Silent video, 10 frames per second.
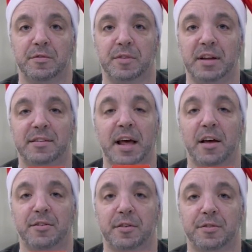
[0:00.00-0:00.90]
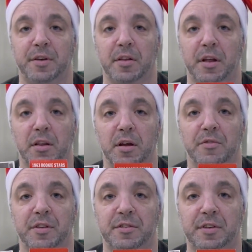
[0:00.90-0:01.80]
Fantastic feeling.
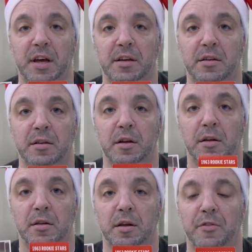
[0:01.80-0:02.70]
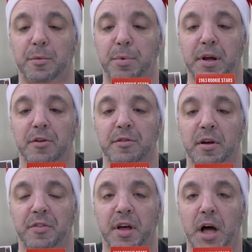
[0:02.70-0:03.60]
Love the set, love the players,
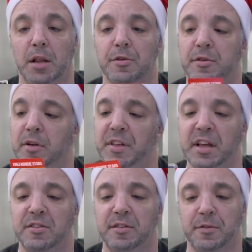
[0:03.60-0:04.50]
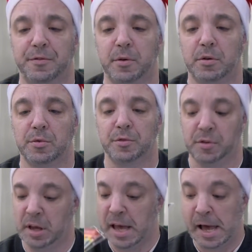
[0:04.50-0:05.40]
love the colors, love the inset photos.